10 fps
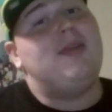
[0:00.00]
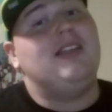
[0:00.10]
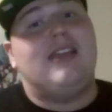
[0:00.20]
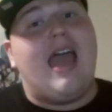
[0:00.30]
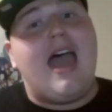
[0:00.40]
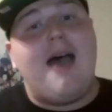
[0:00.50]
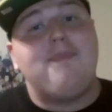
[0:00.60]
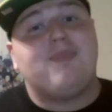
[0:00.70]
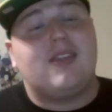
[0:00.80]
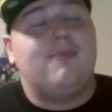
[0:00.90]
I mean,
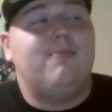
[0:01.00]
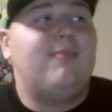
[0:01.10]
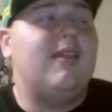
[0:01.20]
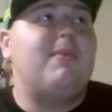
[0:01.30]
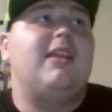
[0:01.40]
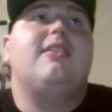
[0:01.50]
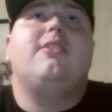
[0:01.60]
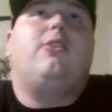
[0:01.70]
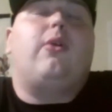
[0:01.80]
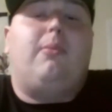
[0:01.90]
yeah, I
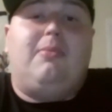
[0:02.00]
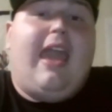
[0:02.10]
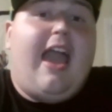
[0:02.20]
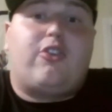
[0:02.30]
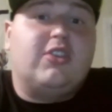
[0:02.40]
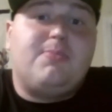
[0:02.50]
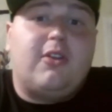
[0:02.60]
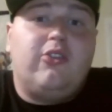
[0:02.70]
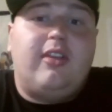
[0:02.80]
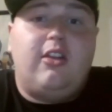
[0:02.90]
mean you they had Khris
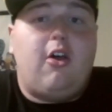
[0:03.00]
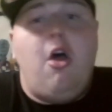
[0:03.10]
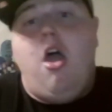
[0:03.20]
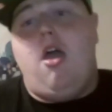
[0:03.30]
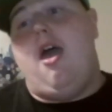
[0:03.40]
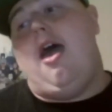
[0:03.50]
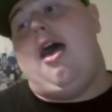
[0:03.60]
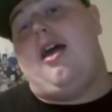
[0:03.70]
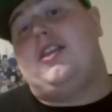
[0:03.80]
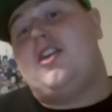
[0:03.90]
Middleton and all.
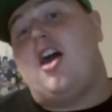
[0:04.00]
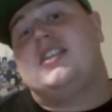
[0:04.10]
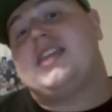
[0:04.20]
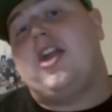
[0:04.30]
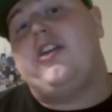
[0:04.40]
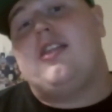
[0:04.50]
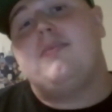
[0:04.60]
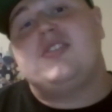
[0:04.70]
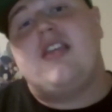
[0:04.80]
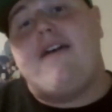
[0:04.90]
Giannis carried
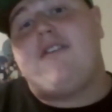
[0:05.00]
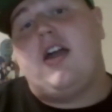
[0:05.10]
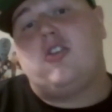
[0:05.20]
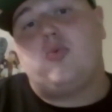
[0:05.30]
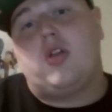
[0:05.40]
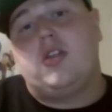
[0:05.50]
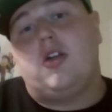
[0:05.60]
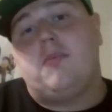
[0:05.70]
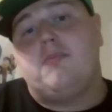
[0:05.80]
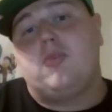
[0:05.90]
them to that finals one
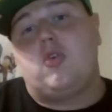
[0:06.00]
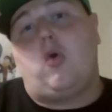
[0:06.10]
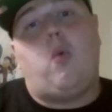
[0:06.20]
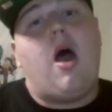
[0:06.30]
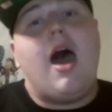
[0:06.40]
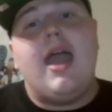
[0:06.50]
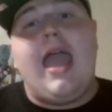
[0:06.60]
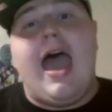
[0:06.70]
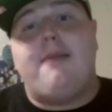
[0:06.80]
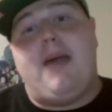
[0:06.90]
year. Kawhi
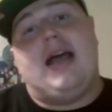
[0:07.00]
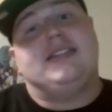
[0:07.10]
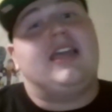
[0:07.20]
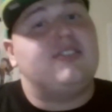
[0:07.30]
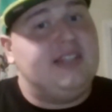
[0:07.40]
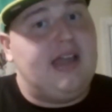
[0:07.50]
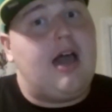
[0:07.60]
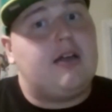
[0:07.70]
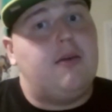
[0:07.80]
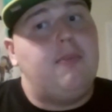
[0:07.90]
had Pascal
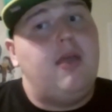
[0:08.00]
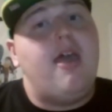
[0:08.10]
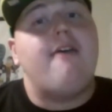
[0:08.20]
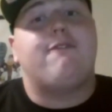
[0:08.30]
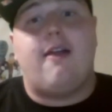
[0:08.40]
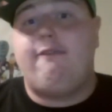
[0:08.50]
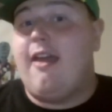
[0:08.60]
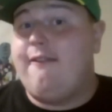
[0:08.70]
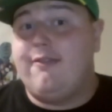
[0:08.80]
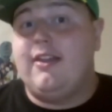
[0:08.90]
Siakam and Fred
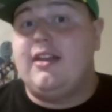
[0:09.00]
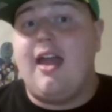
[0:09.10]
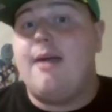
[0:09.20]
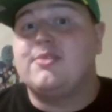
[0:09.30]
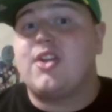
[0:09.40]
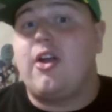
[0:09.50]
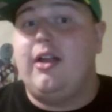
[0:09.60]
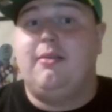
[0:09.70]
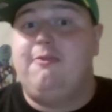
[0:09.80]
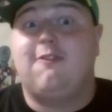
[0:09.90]
VanVleet. I'm
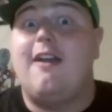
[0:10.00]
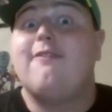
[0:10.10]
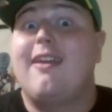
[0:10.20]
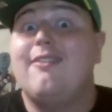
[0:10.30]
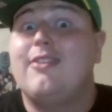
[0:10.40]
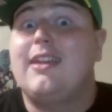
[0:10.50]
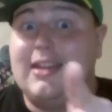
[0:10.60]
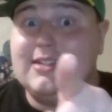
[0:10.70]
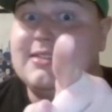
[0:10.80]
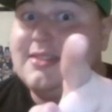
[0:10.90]
sorry. Fred
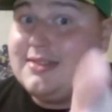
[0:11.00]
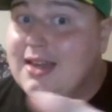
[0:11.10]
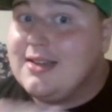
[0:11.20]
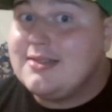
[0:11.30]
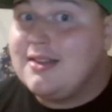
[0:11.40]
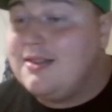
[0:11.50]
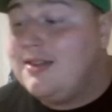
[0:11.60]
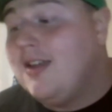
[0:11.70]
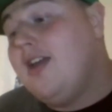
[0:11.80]
VanVleet is disgusting.